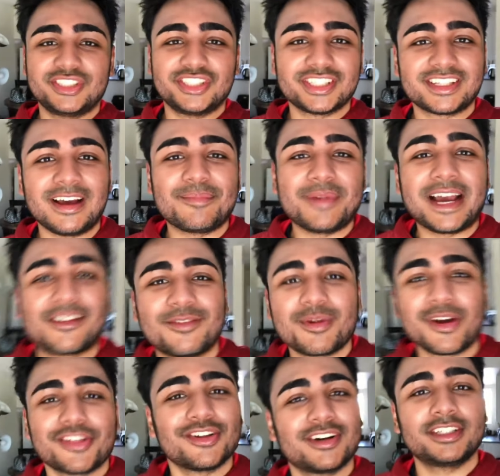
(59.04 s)
we just got back from
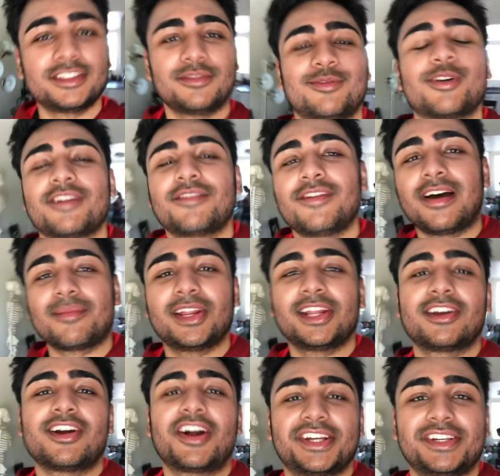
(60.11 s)
our 30 to 45
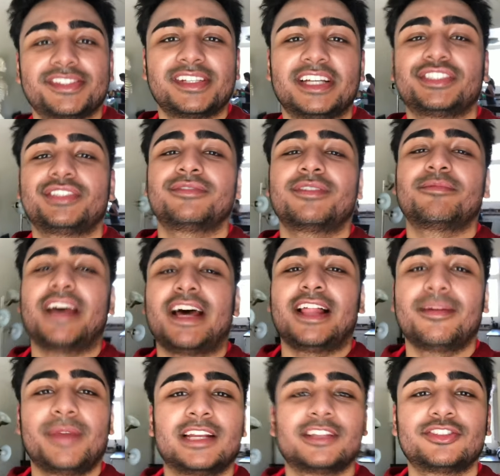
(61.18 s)
minute cardio session from the
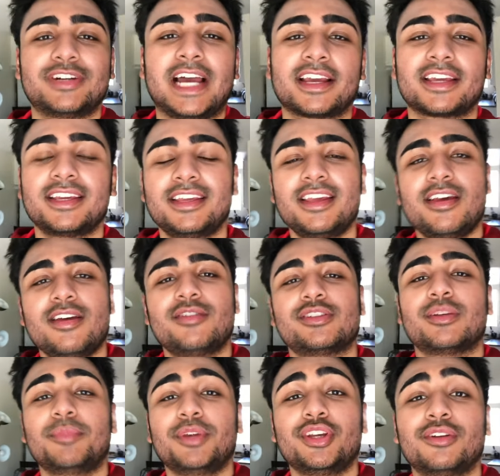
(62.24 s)
Alameda track. It was
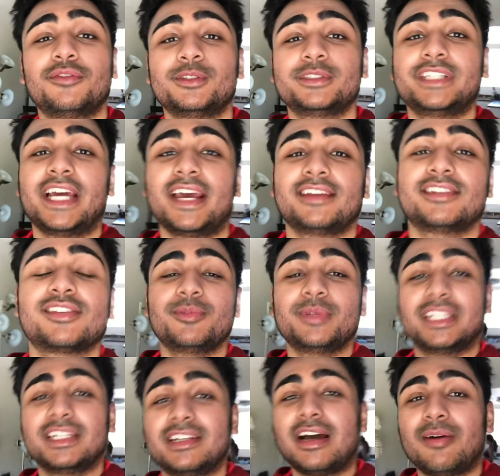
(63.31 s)
a beautiful day, we
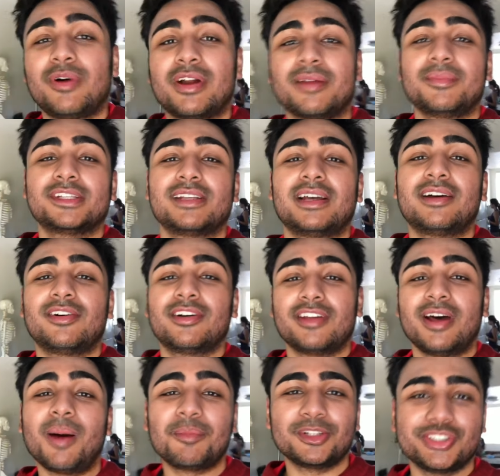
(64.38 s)
did not want to miss out on the
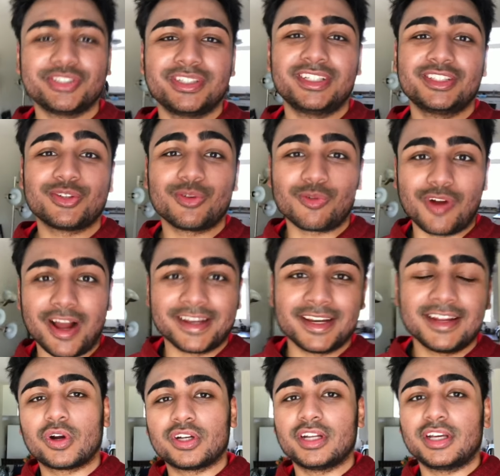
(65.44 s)
opportunity to run.
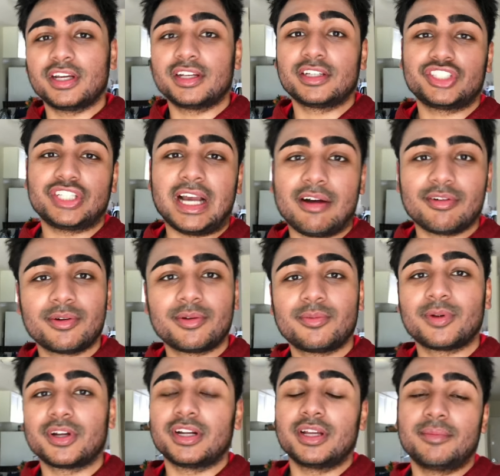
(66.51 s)
We're gonna shower,
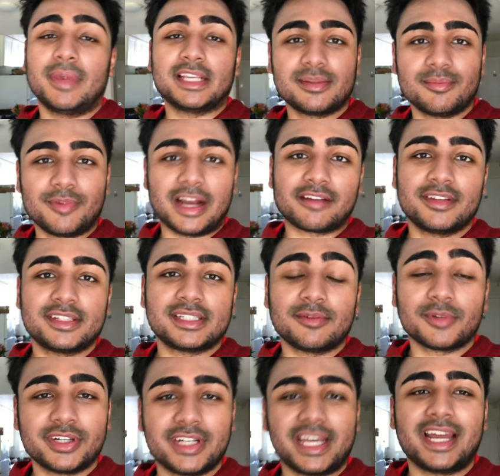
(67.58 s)
we're gonna make some breakfast, and
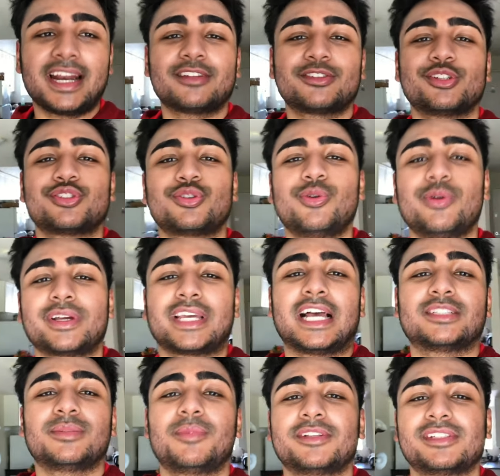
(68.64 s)
we're gonna head out to school and
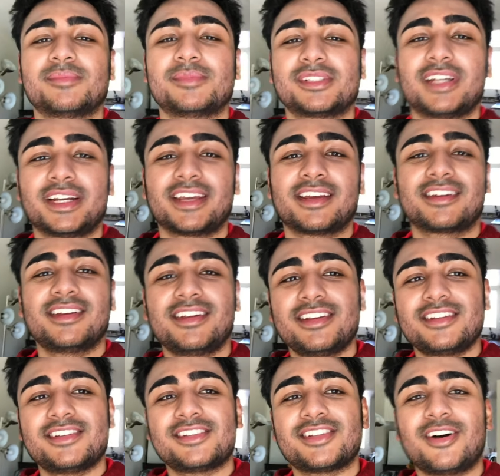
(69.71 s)
catch up on some studying.
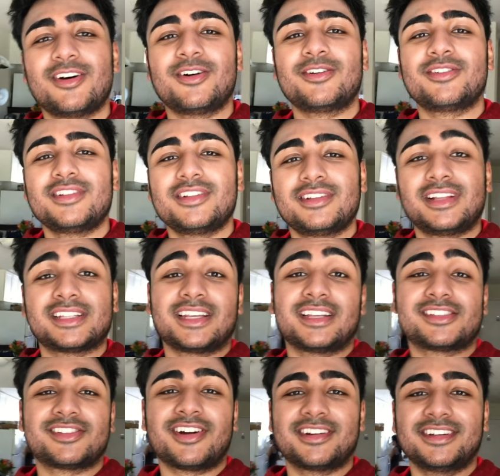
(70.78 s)
So let's get
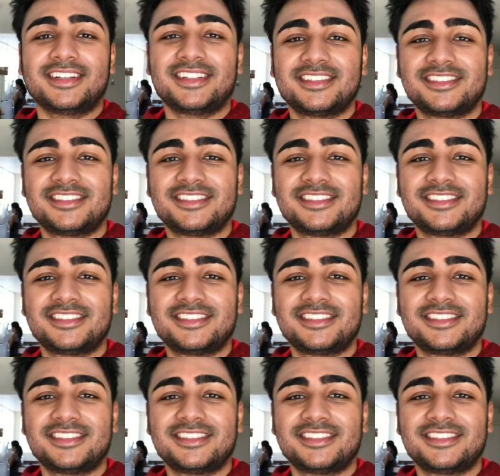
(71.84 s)
started.